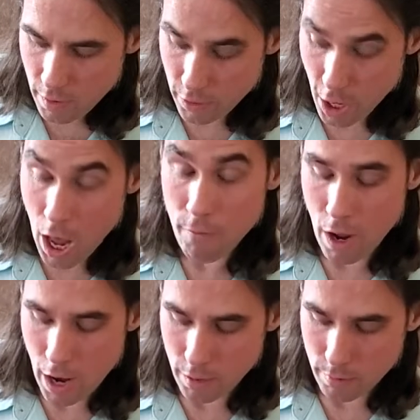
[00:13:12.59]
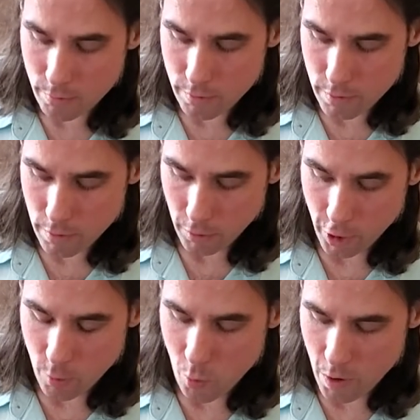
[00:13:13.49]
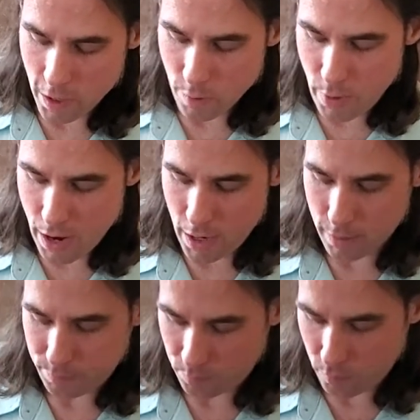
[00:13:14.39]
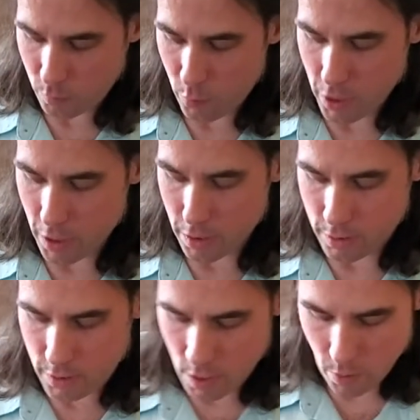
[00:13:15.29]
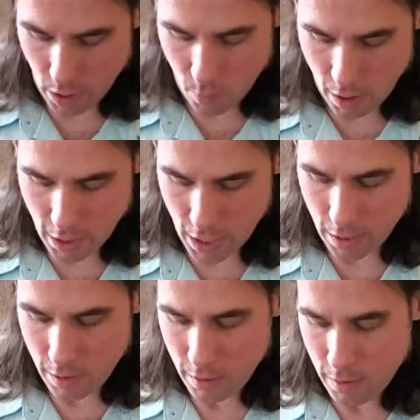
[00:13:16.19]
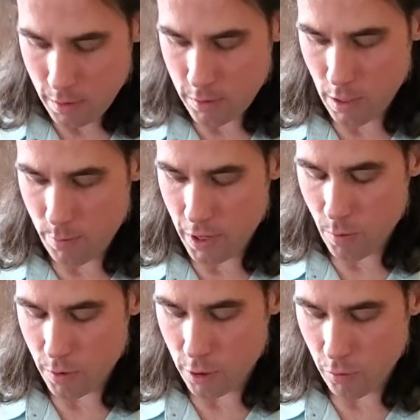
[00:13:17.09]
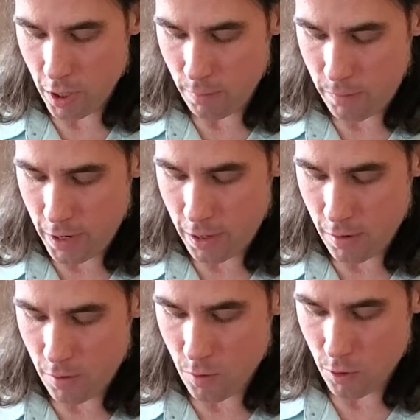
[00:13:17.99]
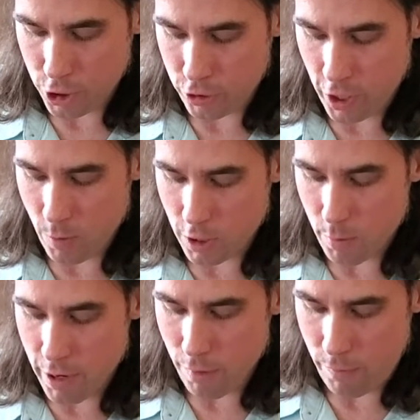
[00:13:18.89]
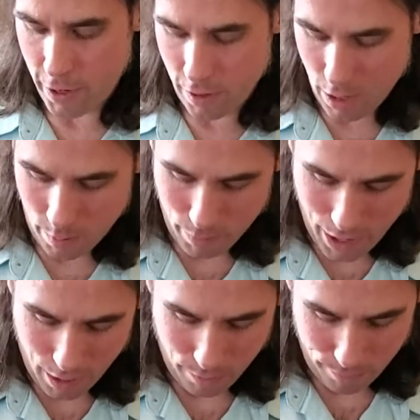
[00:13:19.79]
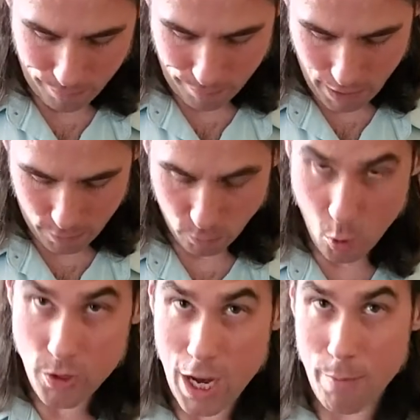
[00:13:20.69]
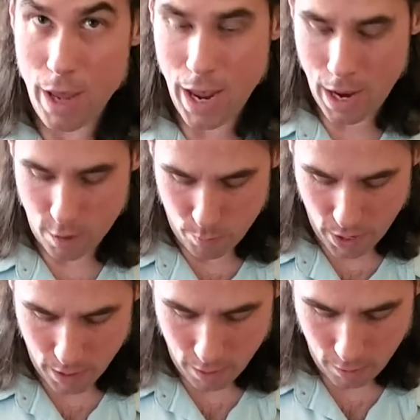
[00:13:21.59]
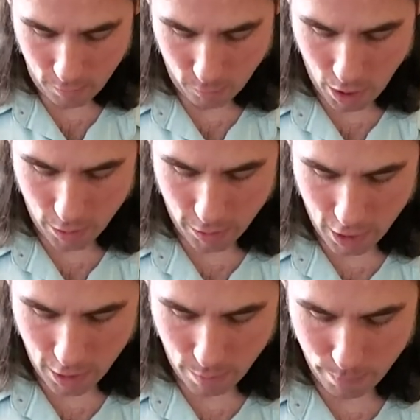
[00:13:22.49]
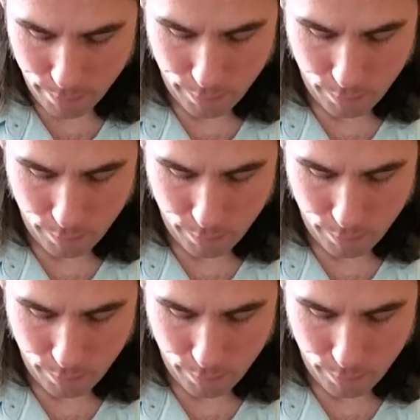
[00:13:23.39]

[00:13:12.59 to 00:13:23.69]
They have gotten a little more independent, but you can see when I want to hit something with the ring finger or a string with the middle finger, I have to rotate my hand a bit rather than them